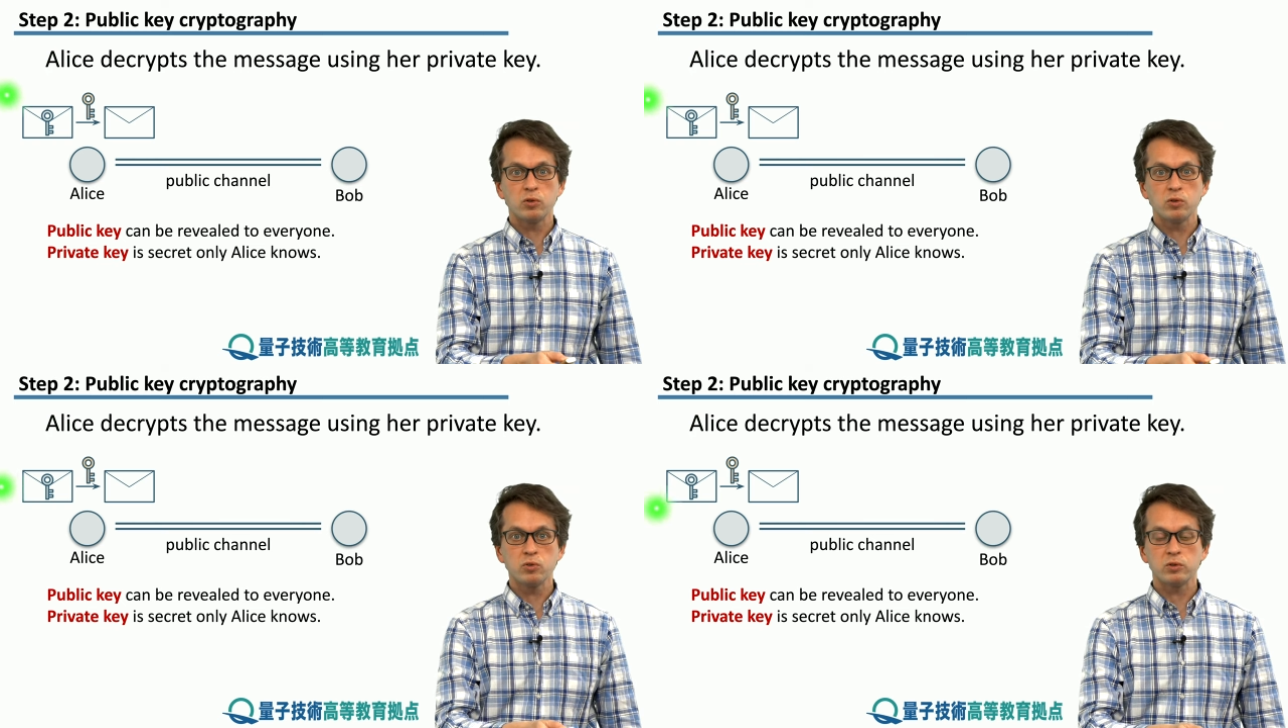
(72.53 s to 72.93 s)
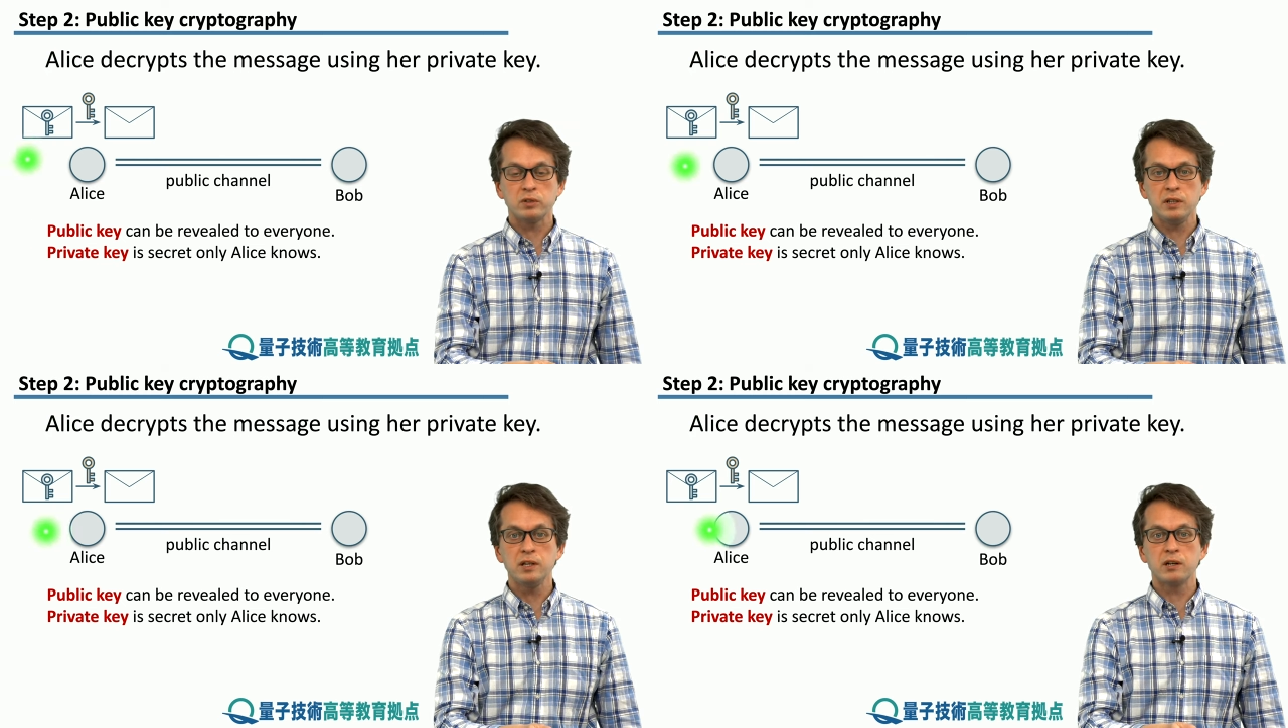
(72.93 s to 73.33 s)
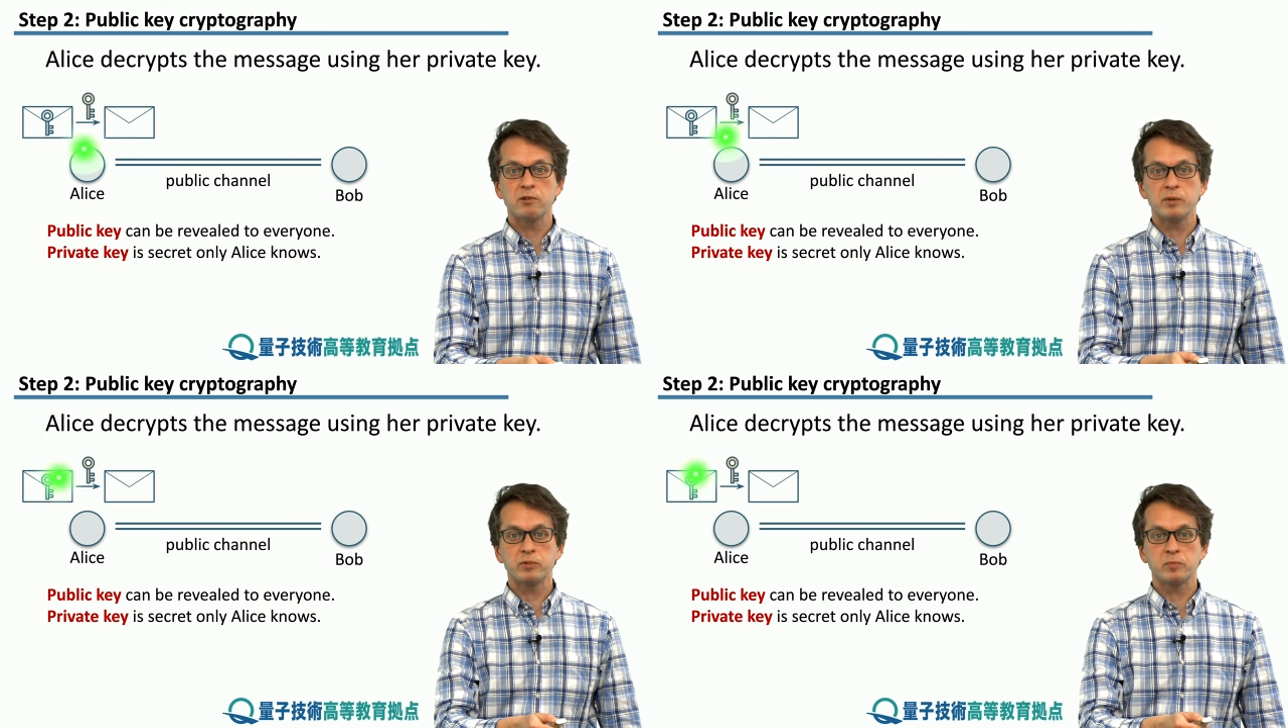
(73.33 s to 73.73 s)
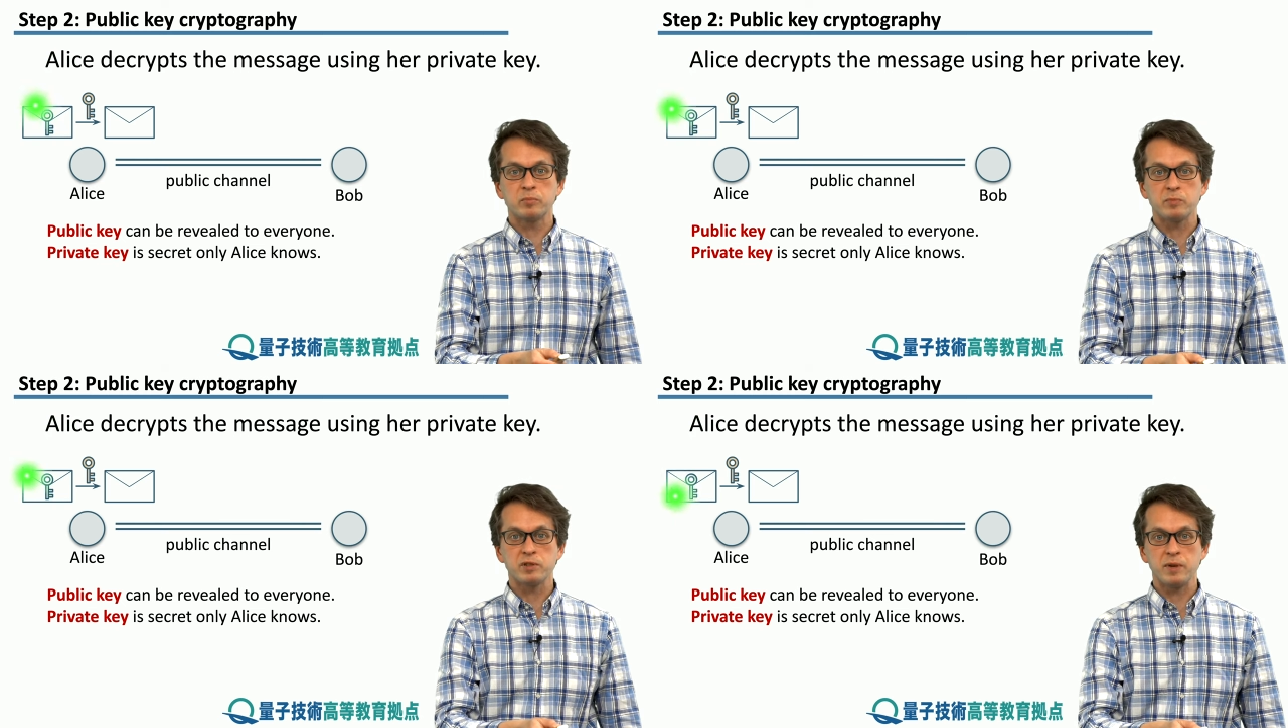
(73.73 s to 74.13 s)
to decrypt
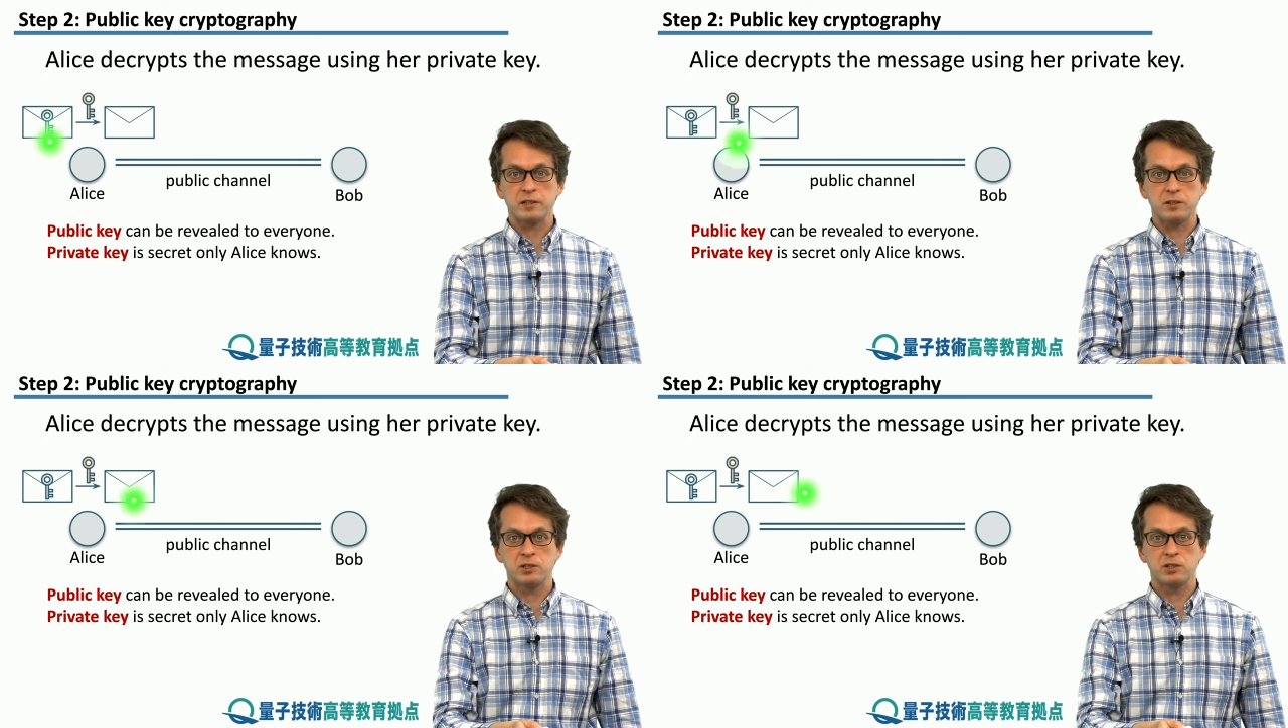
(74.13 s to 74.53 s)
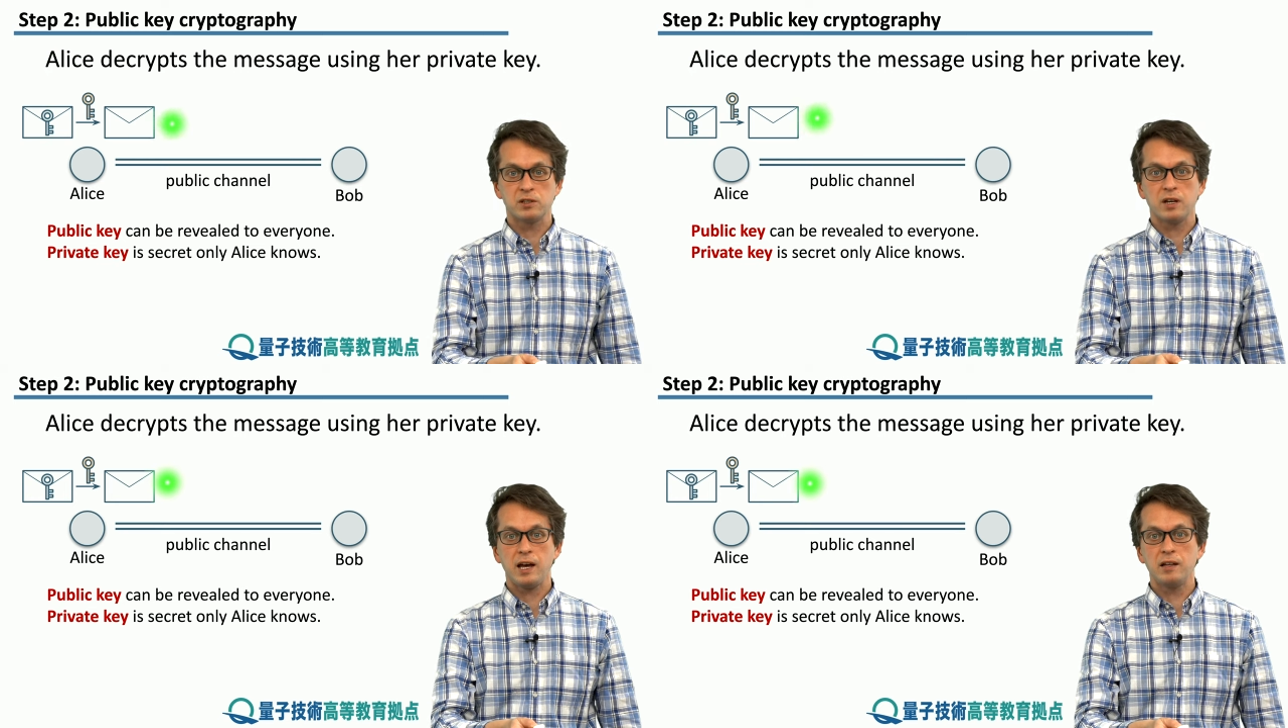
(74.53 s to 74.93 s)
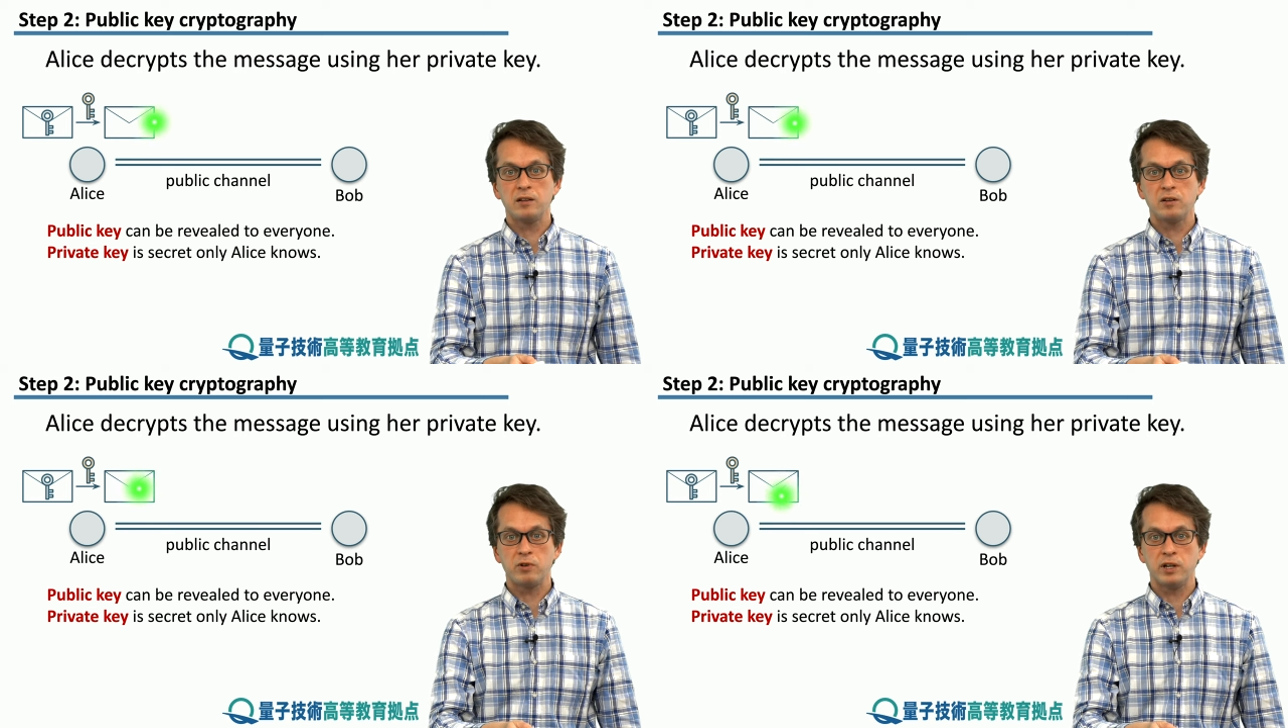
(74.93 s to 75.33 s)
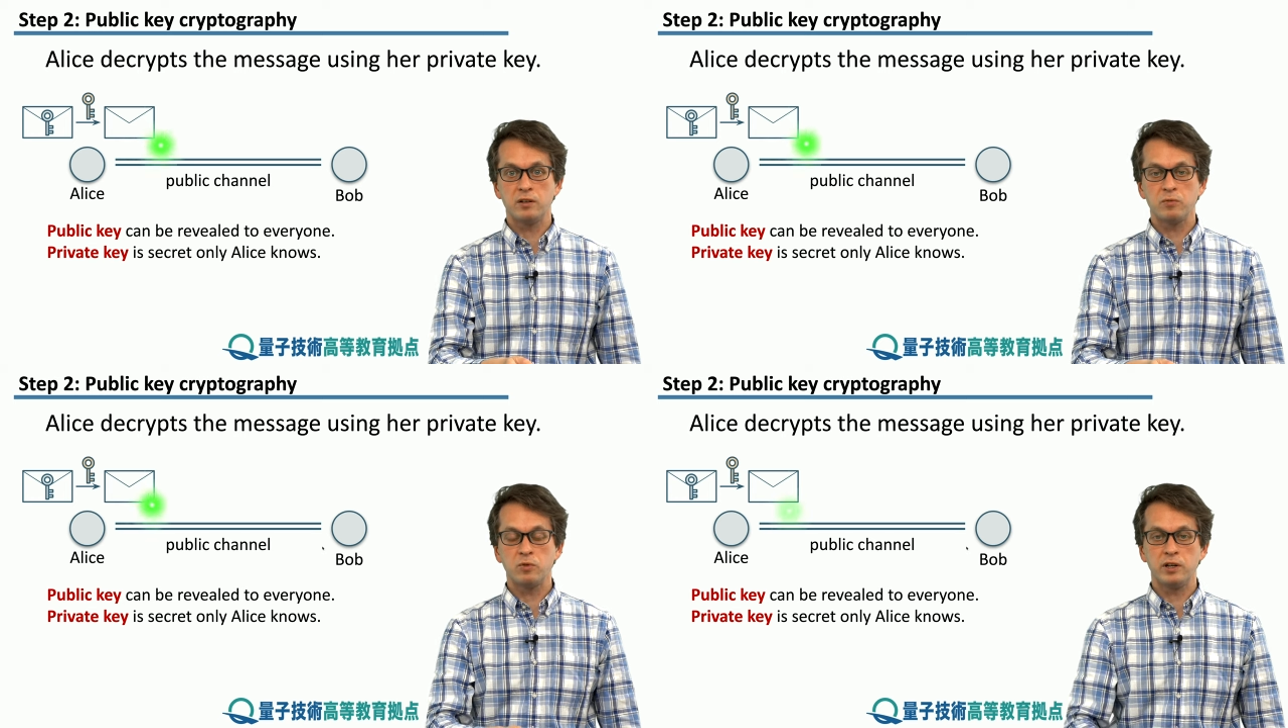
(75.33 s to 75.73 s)
Bob's message and
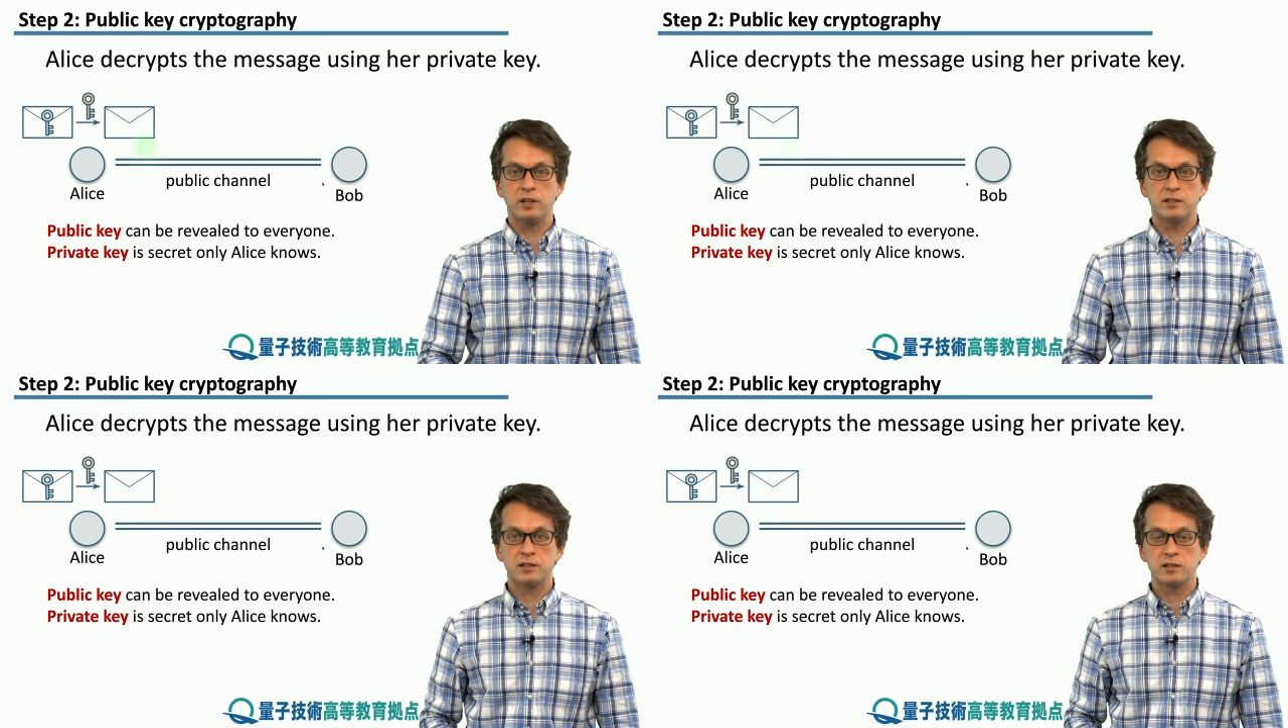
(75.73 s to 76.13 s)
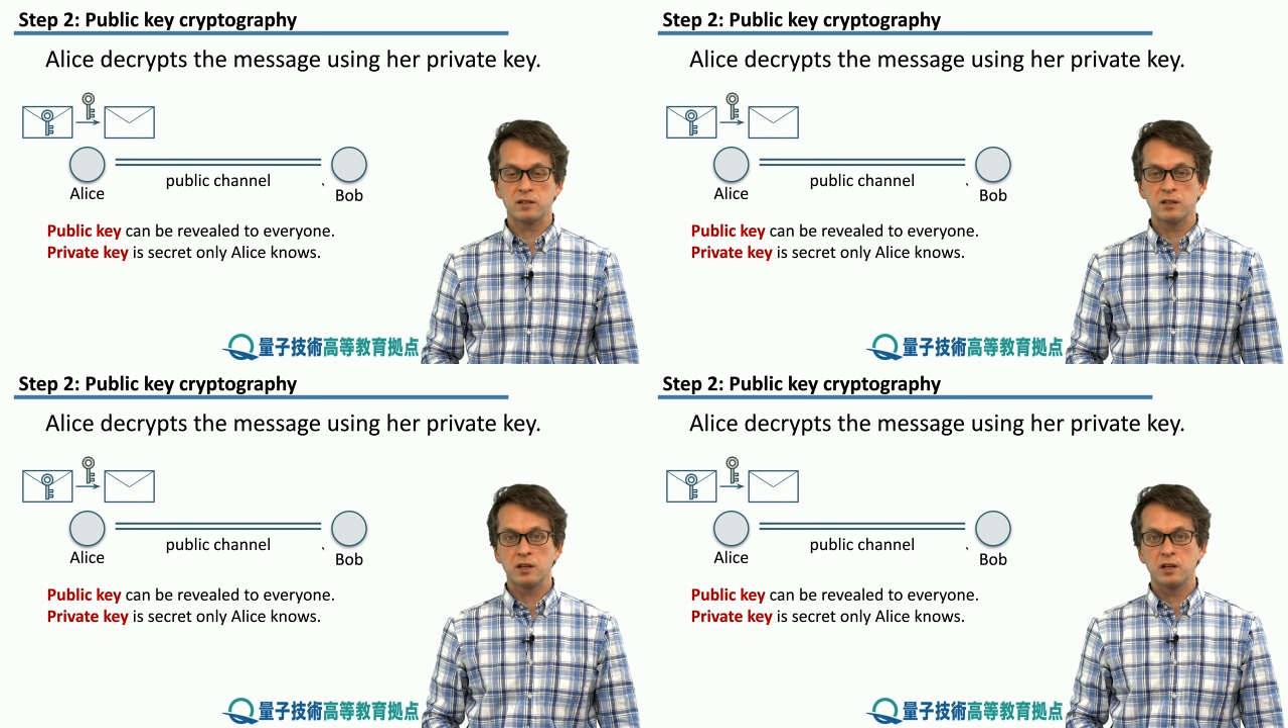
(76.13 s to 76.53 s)
read what it is.